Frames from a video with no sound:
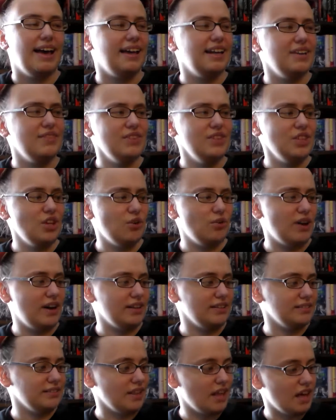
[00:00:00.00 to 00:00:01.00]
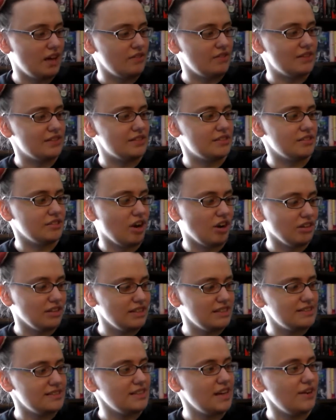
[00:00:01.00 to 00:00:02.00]
And even though I love
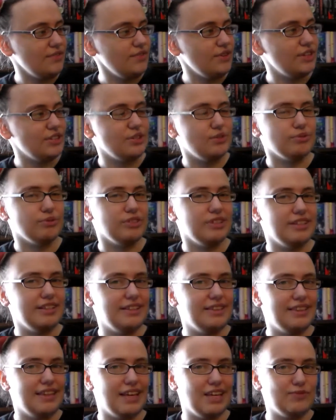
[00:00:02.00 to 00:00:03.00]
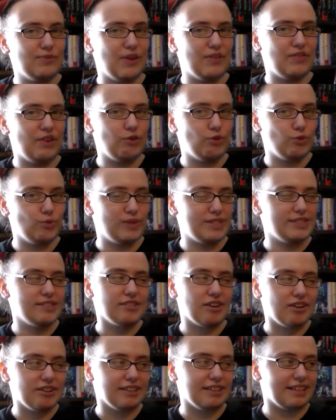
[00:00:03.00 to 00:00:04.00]
Scarlet's cover, I don't really think my favorite would be
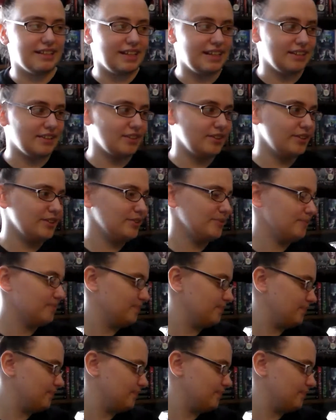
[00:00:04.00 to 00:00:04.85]
Scarlet either.